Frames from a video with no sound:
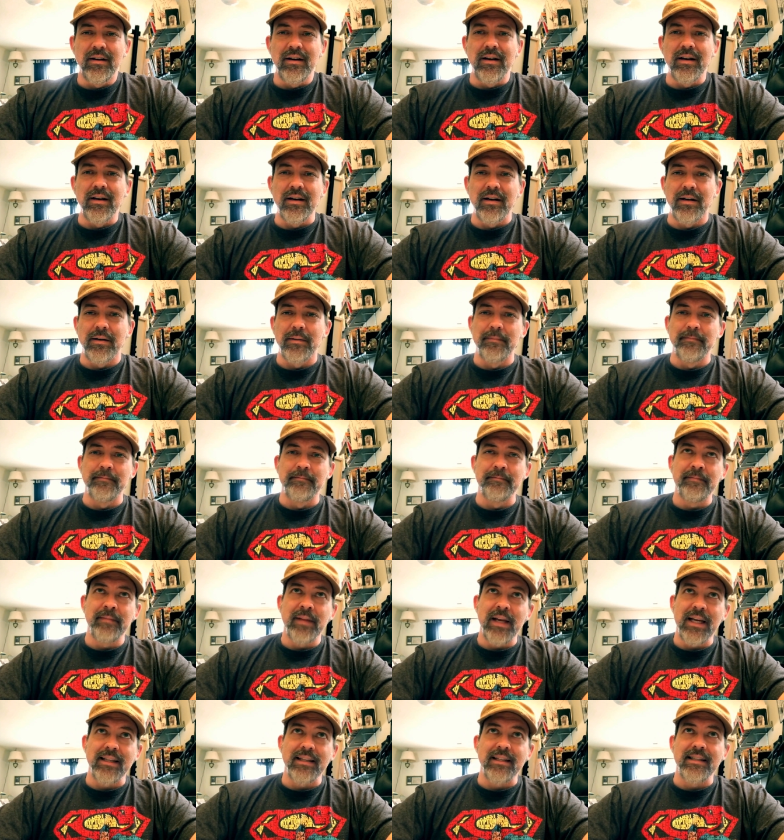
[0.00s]
um,
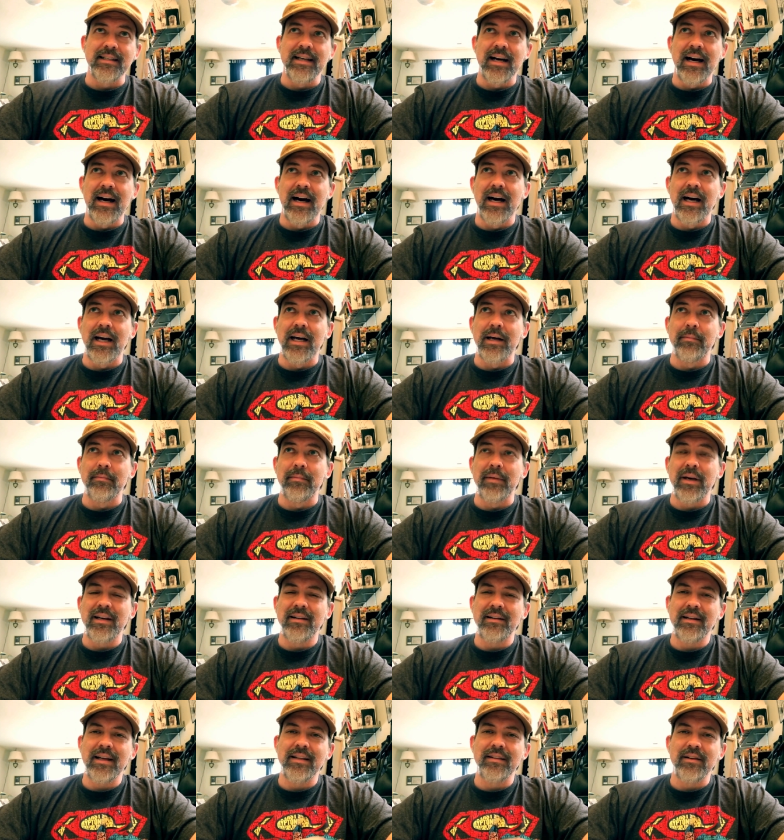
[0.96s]
at the time.
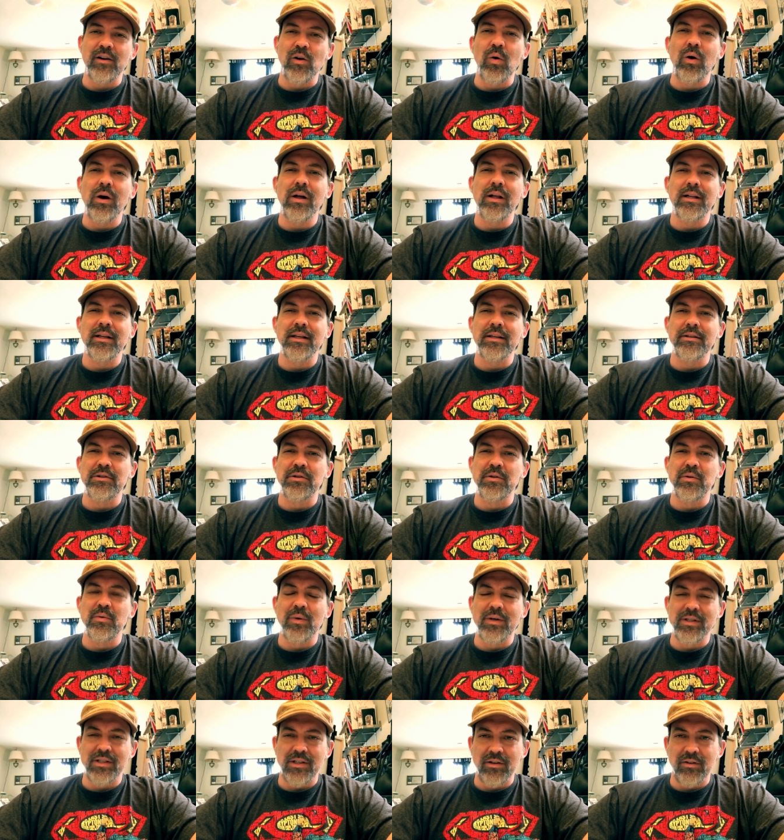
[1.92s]
And, and the quality, too,
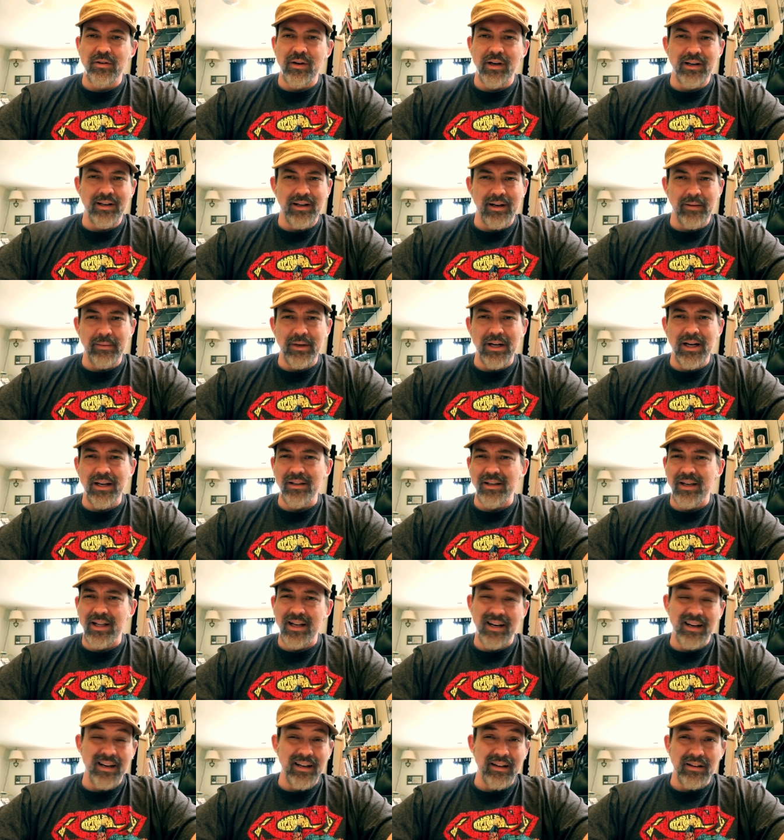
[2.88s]
wasn't great. I mean, I look
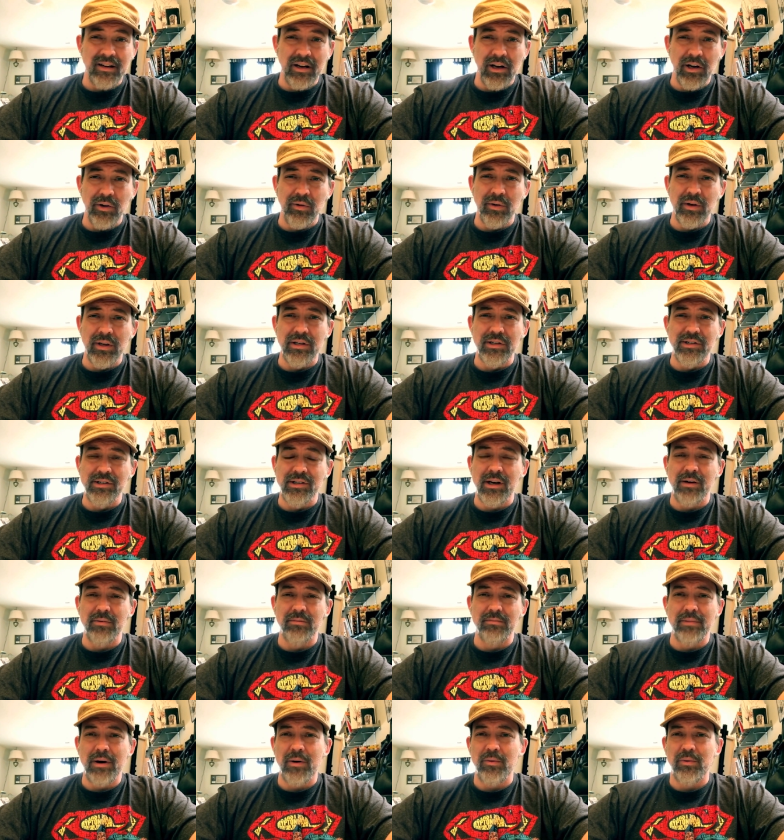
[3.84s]
at it now and I cringe. I,
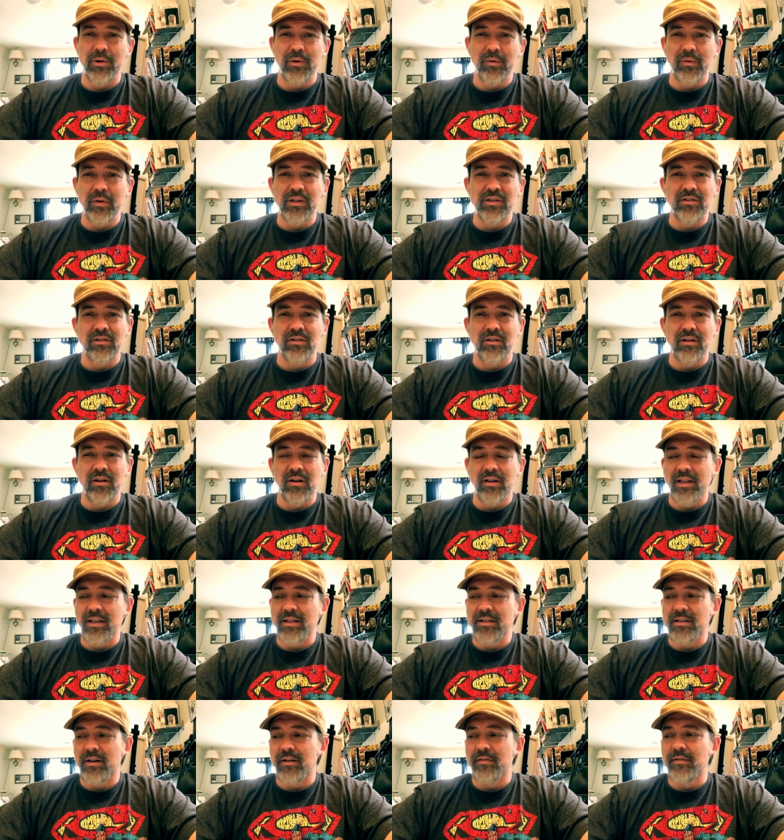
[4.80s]
I want to redraw all
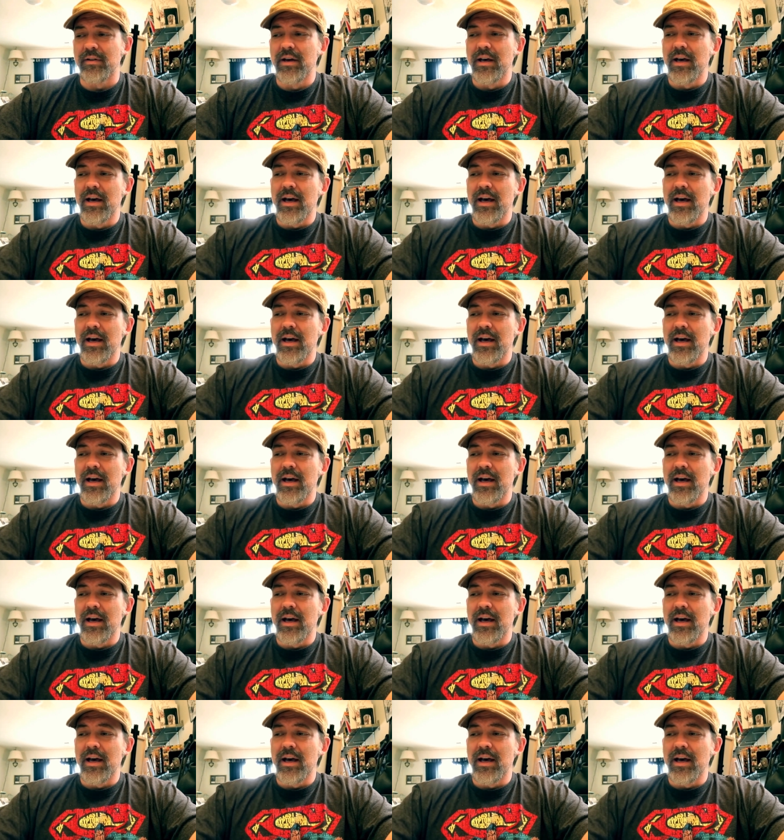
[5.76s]
that stuff.